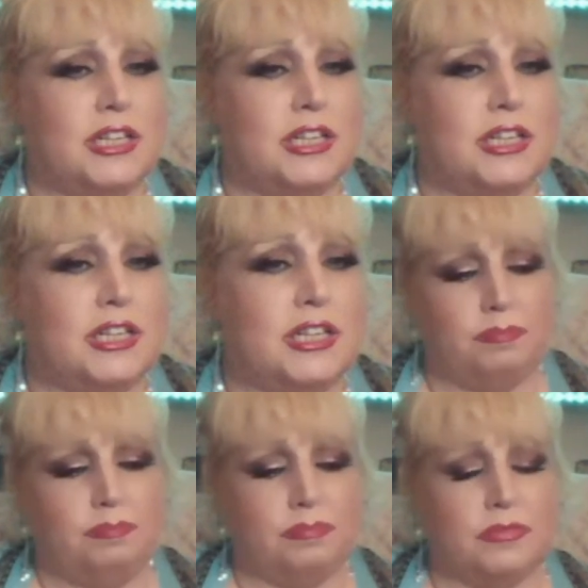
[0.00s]
carry on
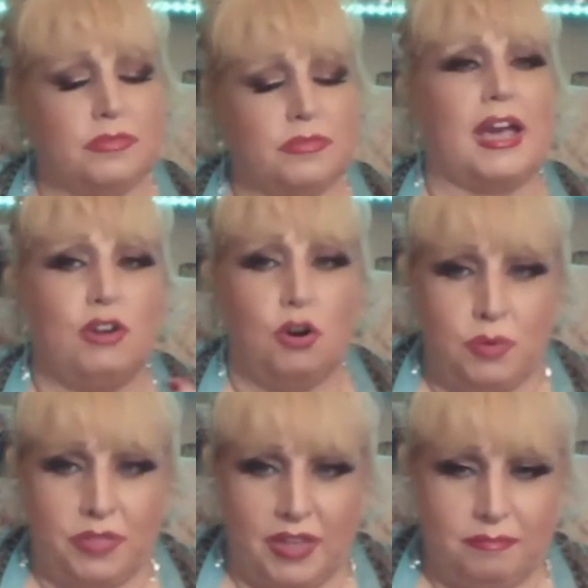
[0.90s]
with it,
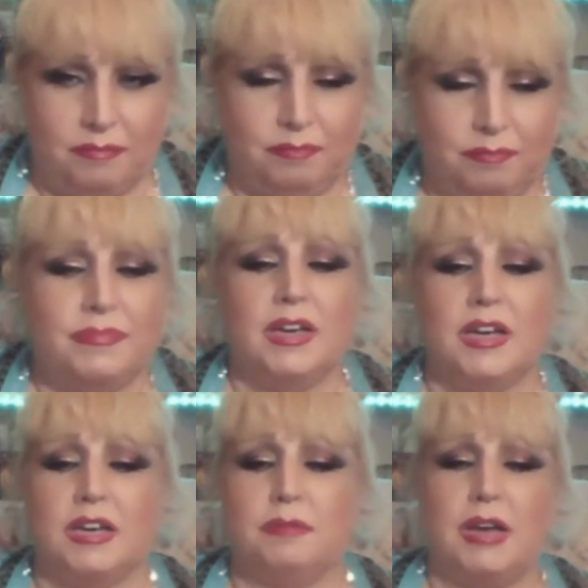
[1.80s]
and
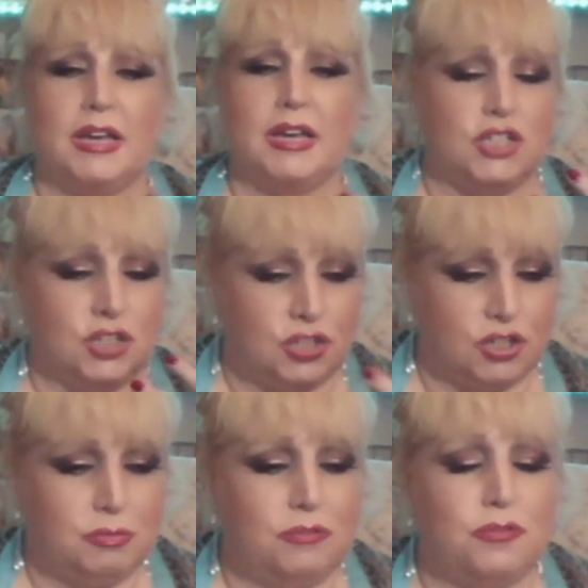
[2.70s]
to move forward with
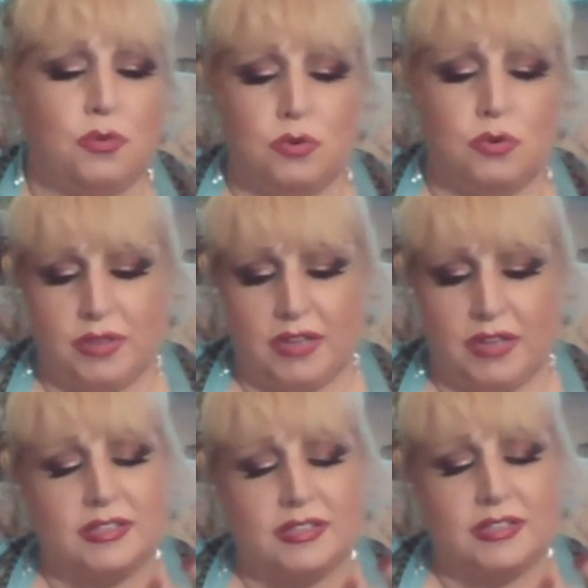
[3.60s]
it.
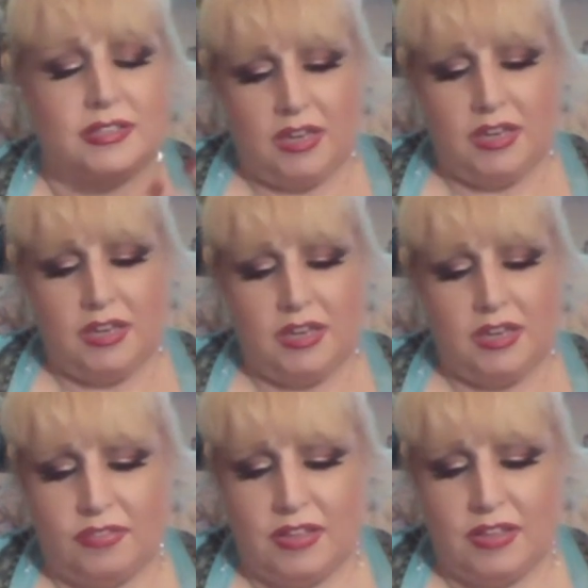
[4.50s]
So
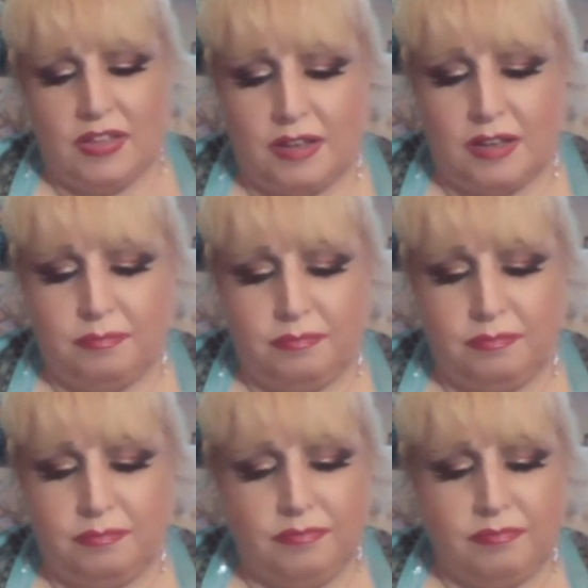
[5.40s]
yeah, there's
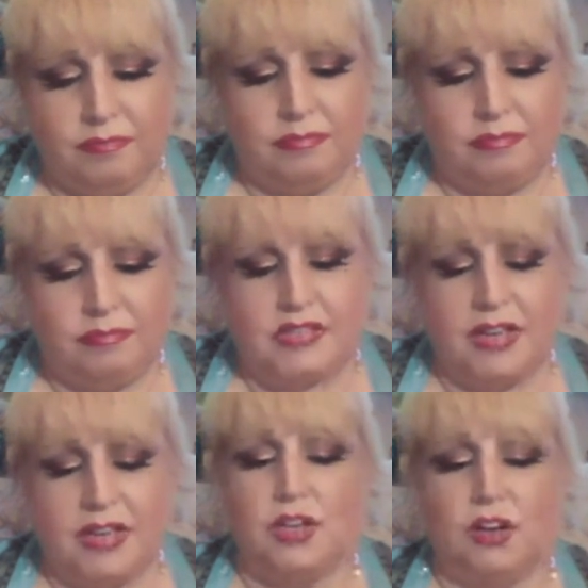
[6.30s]

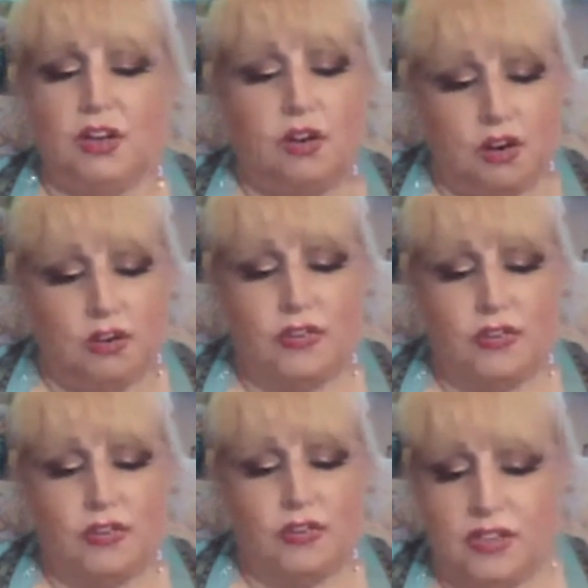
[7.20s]
a lot of
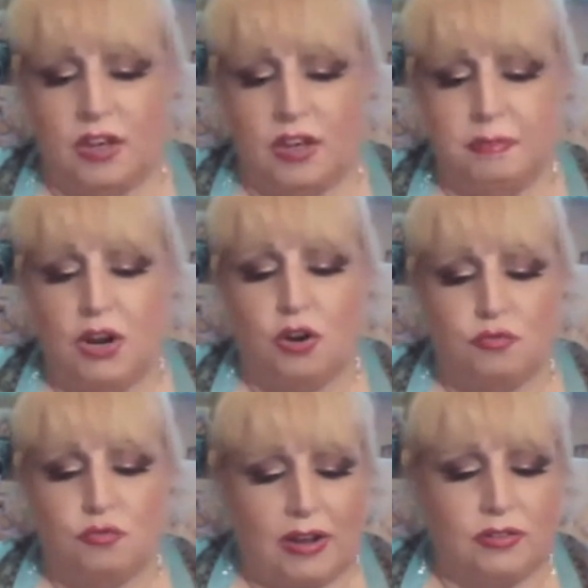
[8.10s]
excitement
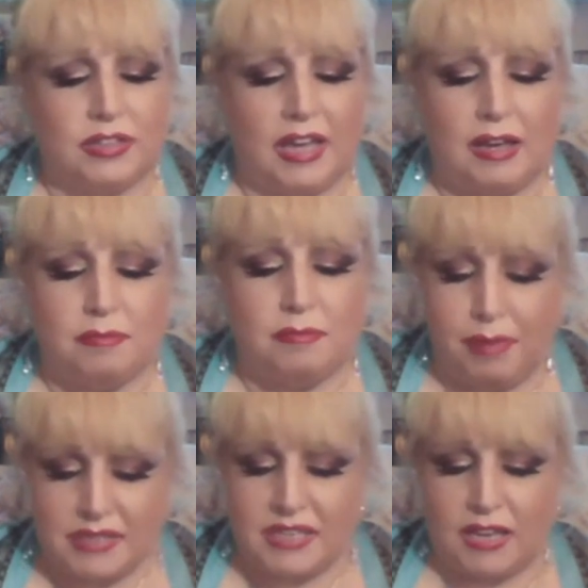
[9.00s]
around that
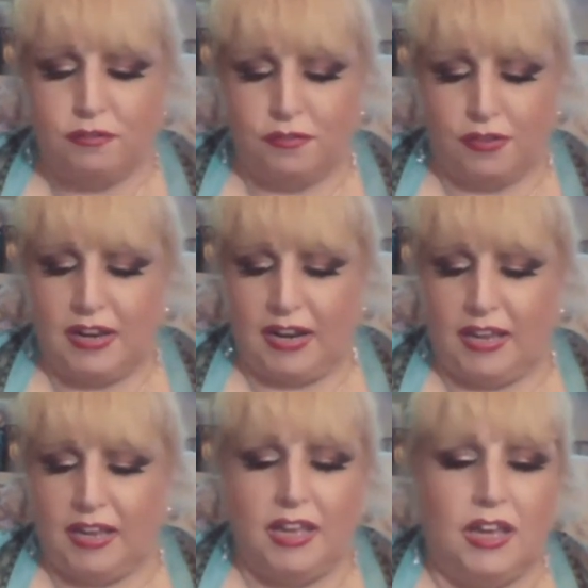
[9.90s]
buzzing feeling,
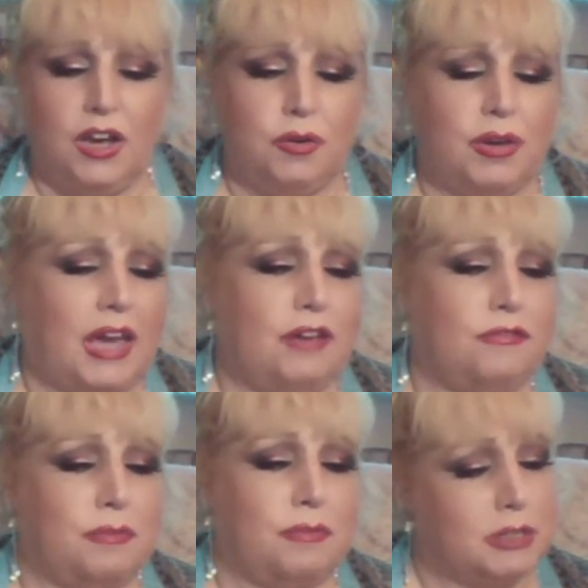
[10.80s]
okay, from the
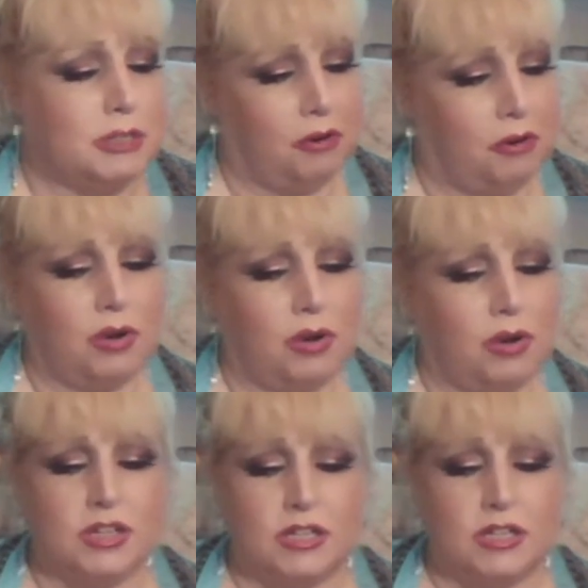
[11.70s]
spirit world as
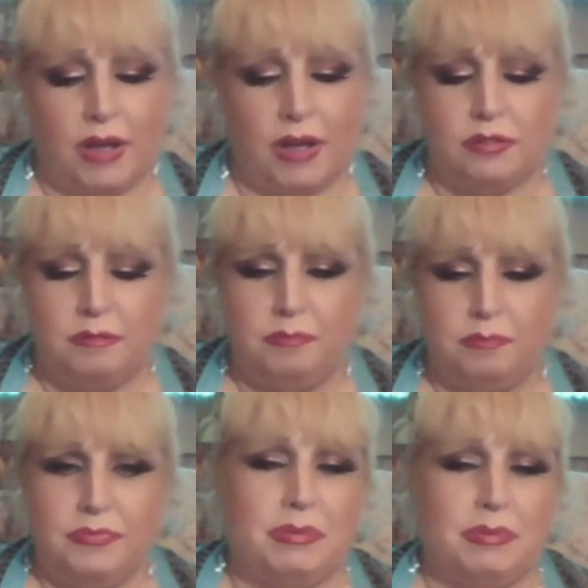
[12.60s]
well, because
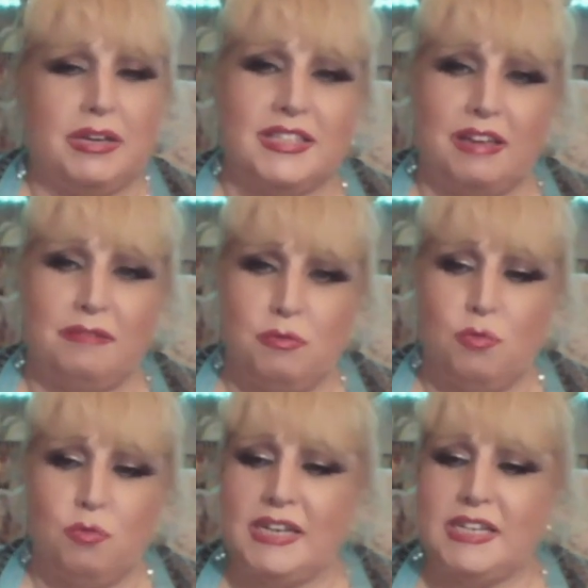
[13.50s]
they've been waiting for
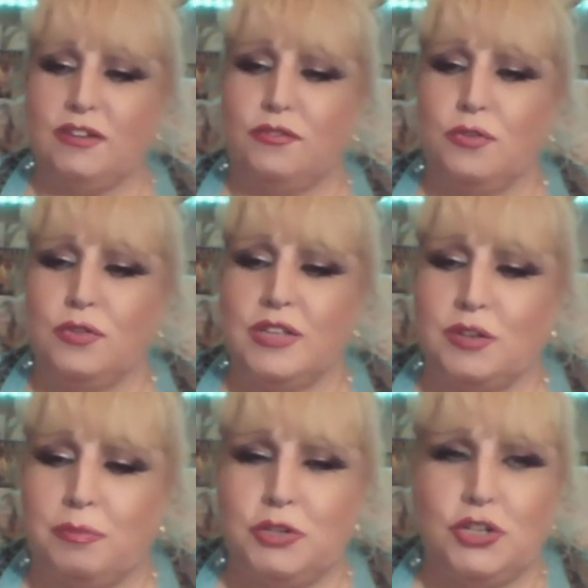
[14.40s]
this
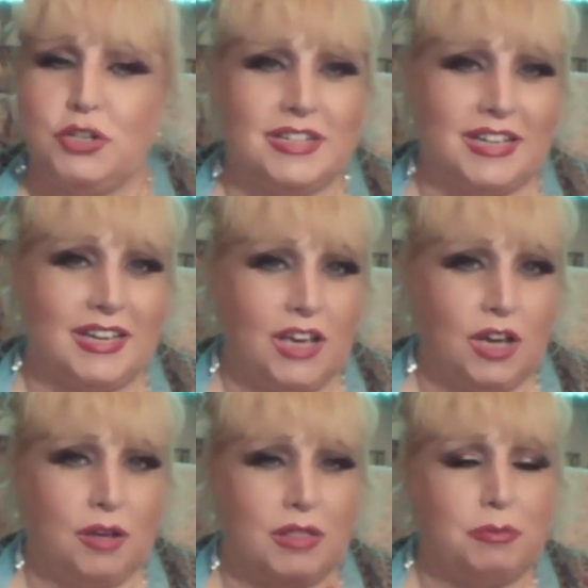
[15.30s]
opportunity. They've been waiting
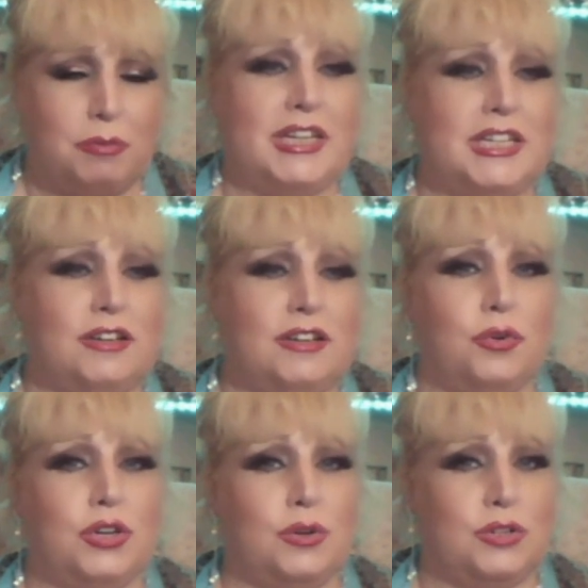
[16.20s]
for you to
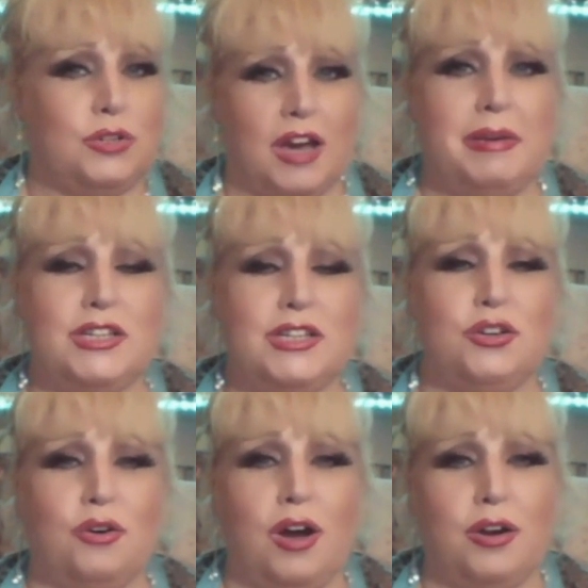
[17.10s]
come into your
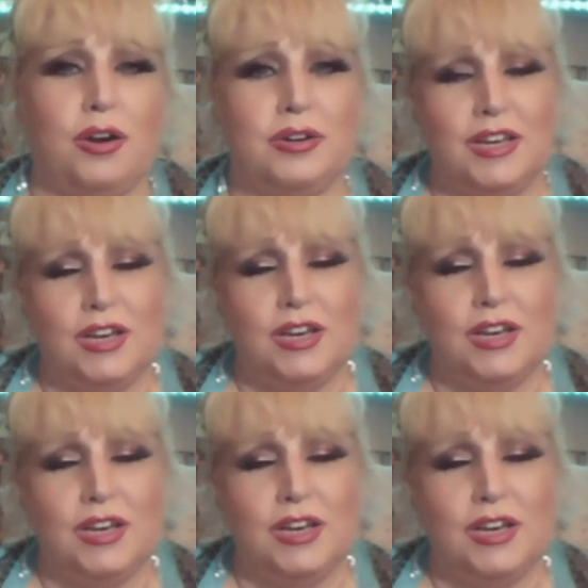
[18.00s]
own, to
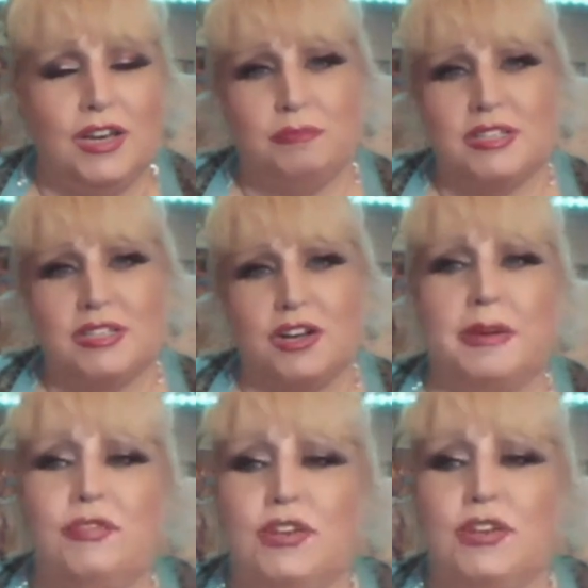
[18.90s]
start to believe
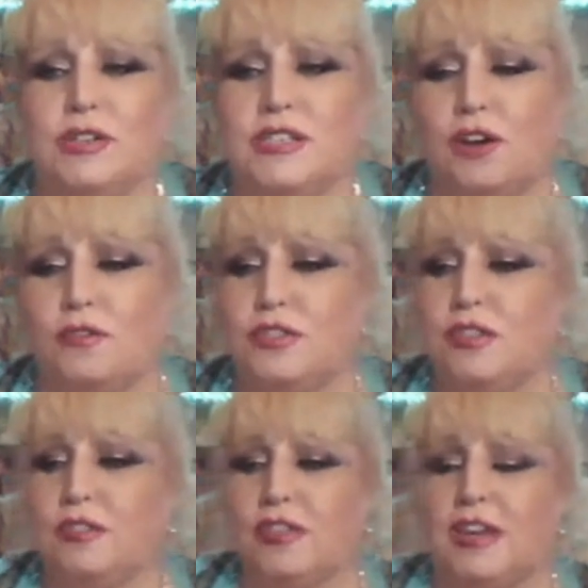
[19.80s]
in yourself, so
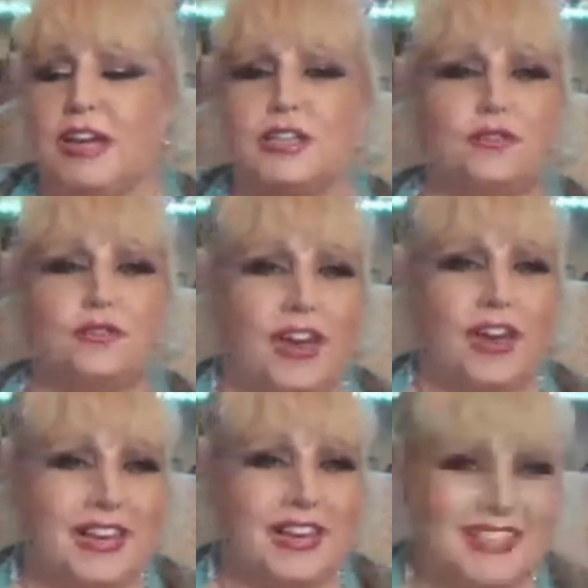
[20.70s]
that the next
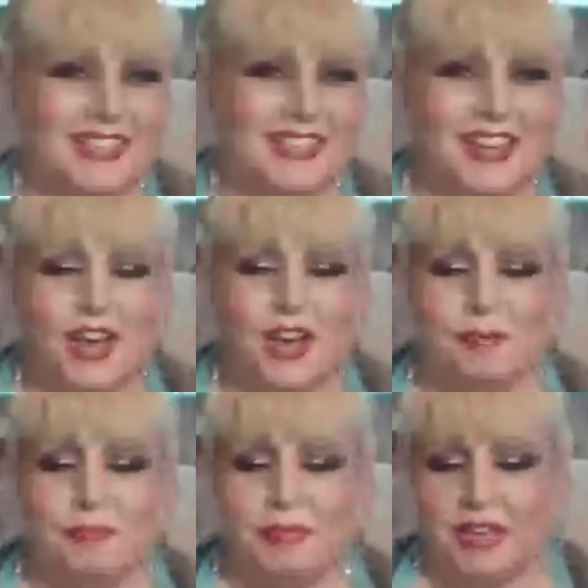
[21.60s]
phase can
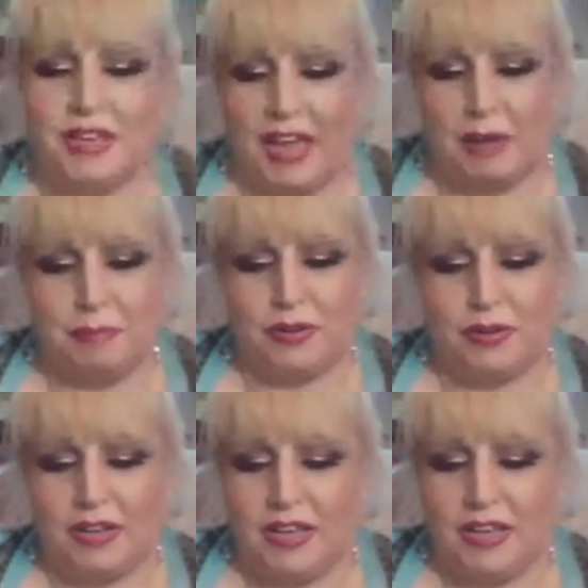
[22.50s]
happen
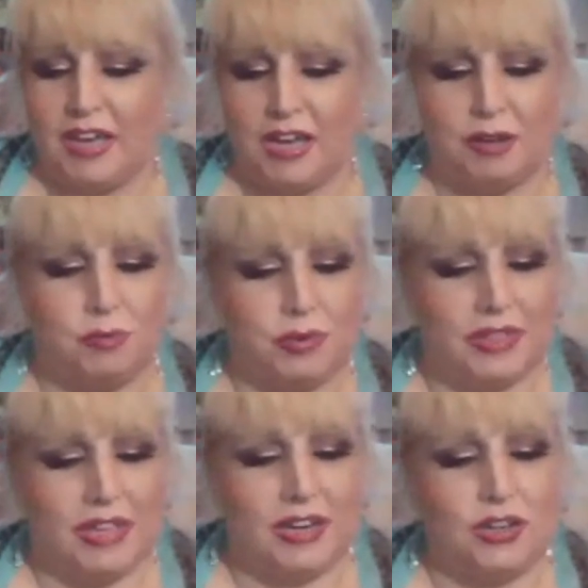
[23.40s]
within your